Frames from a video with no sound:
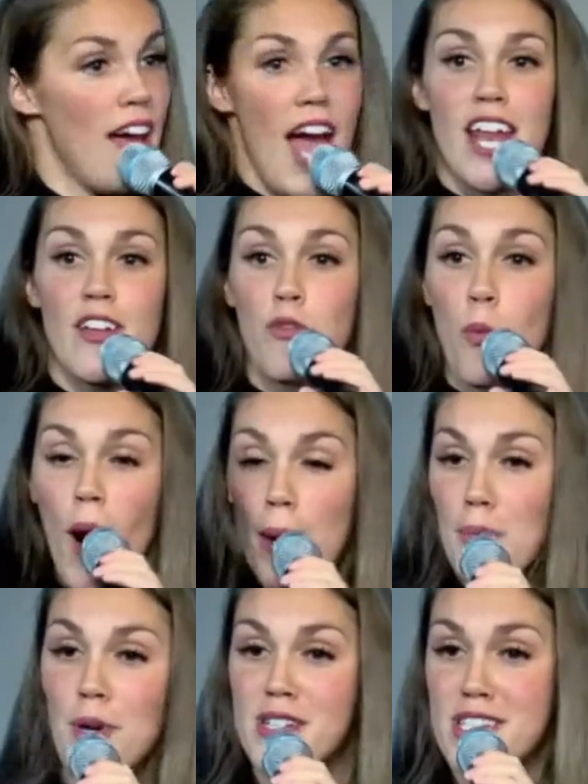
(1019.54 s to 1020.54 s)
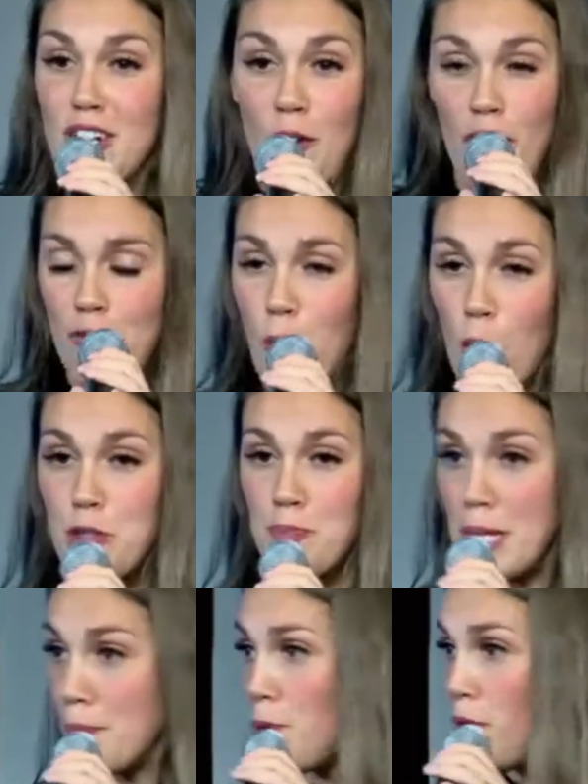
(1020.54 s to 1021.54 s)
and if one person or if both
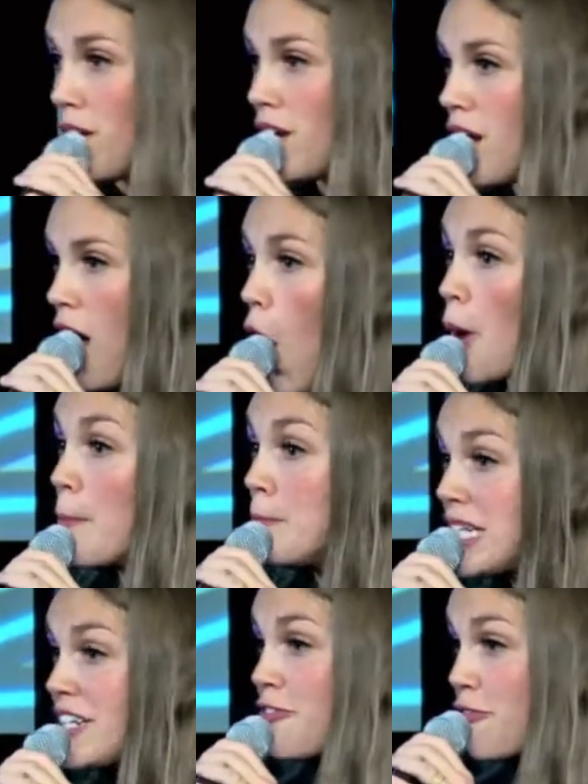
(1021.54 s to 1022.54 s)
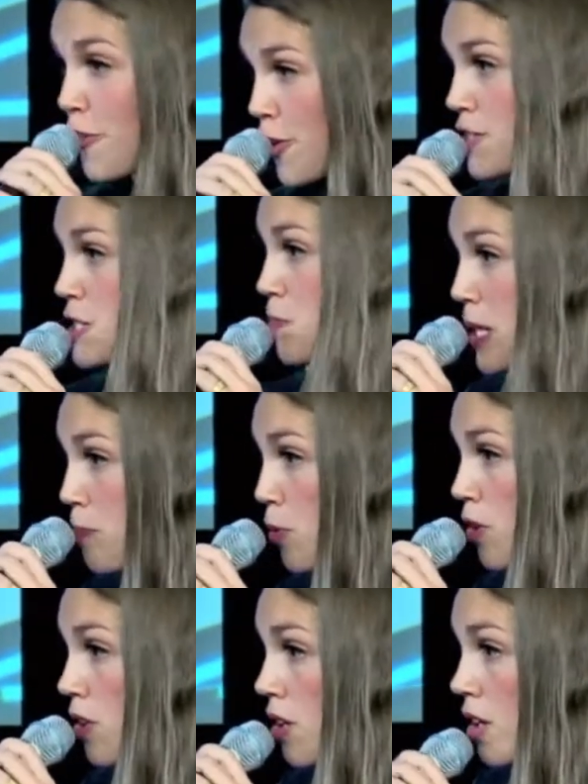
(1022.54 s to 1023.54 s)
people are me first
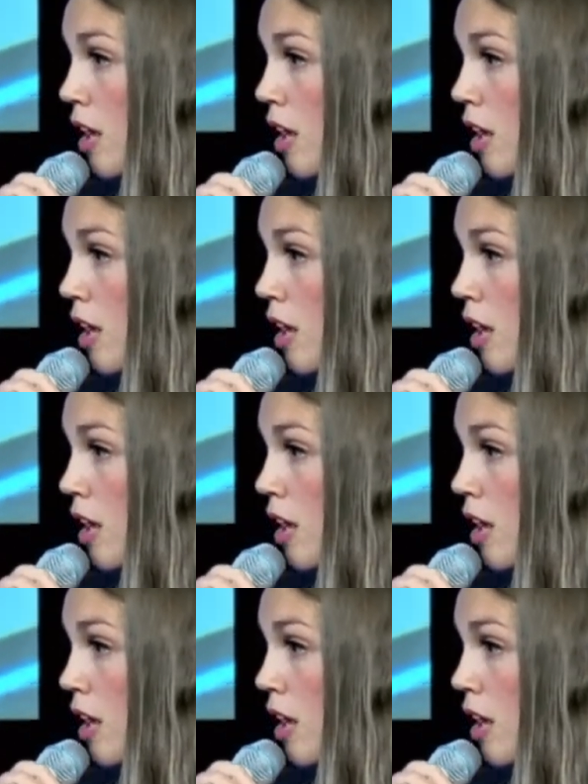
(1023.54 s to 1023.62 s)
people,